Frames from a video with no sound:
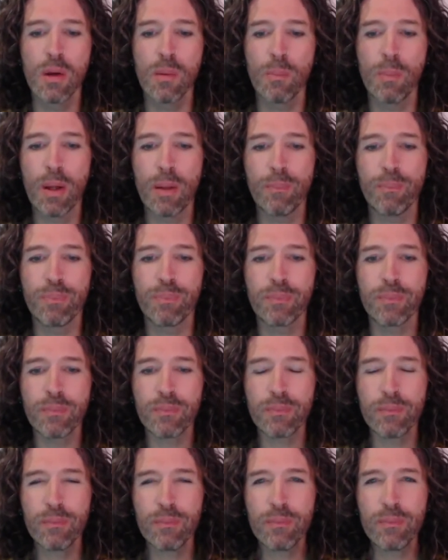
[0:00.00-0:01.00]
But
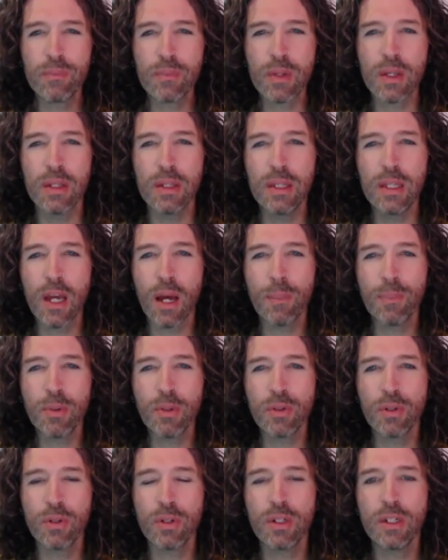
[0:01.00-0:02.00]
the
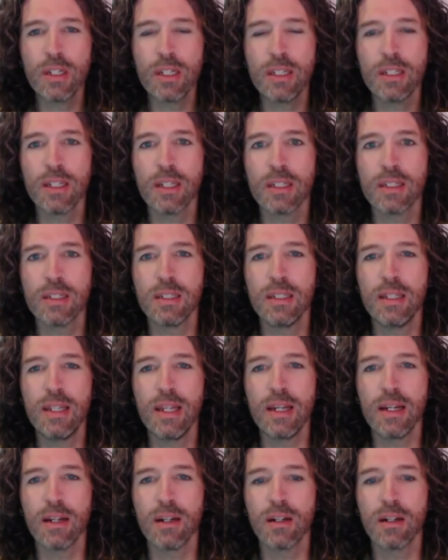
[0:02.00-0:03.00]
opportunity that's
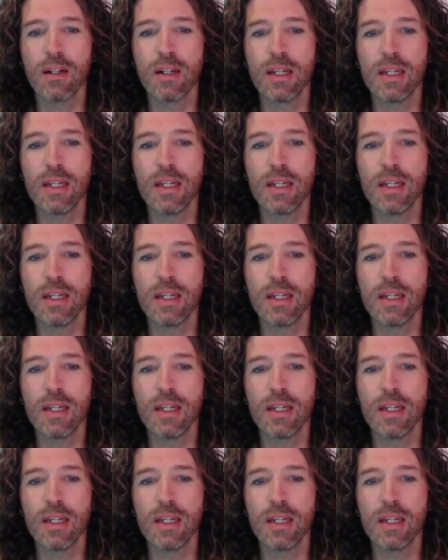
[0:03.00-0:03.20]
there